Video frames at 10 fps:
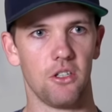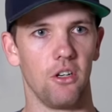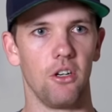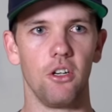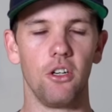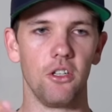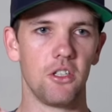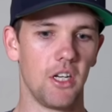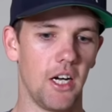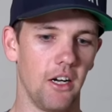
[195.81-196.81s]
So you
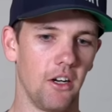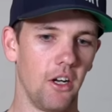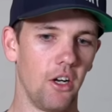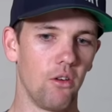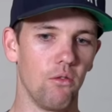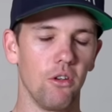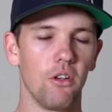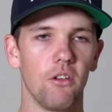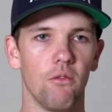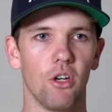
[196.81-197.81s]
start
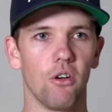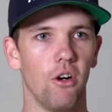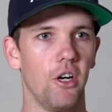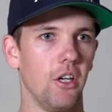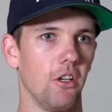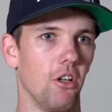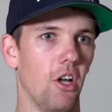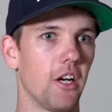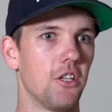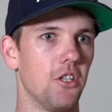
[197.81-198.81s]
recruiting
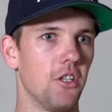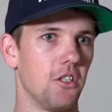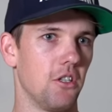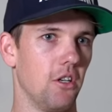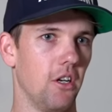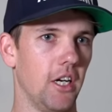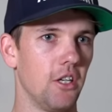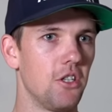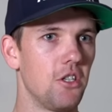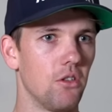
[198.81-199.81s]
glycogen as an
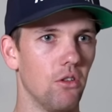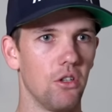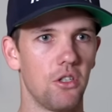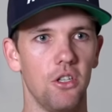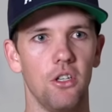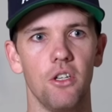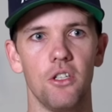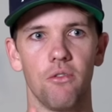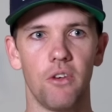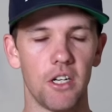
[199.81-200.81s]
energy source, you
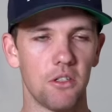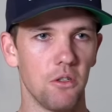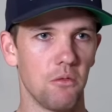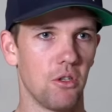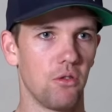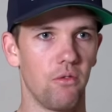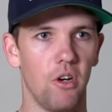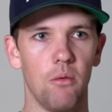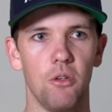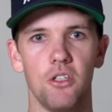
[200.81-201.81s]
use your fast twitch muscle
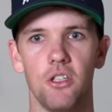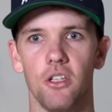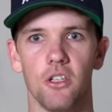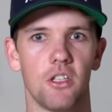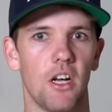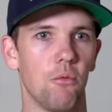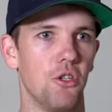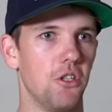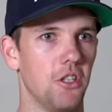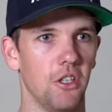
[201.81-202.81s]
fibers, you start
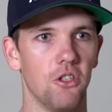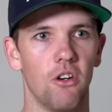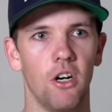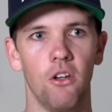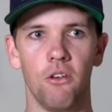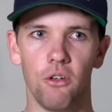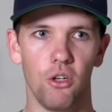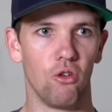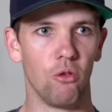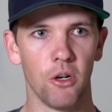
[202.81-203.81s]
producing adrenaline, all
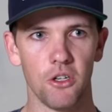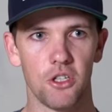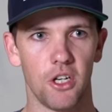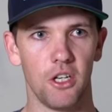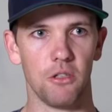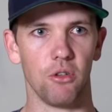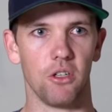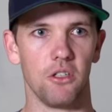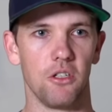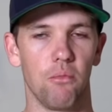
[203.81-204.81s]
your hormones change
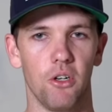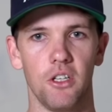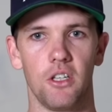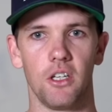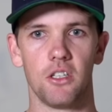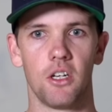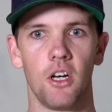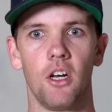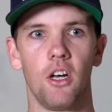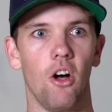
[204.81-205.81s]
because your body thinks,
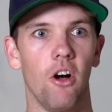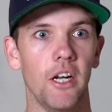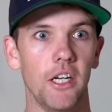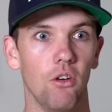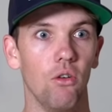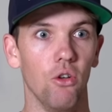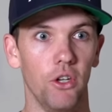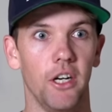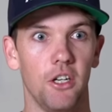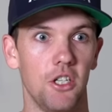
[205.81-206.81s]
I need all
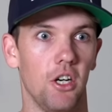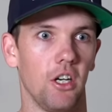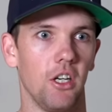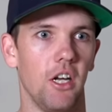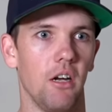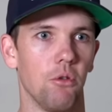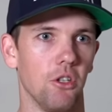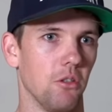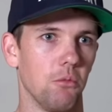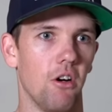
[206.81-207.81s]
the energy I can get
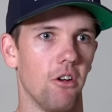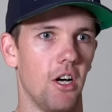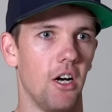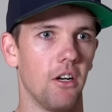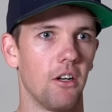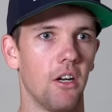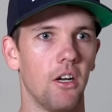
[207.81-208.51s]
because I'm going hard.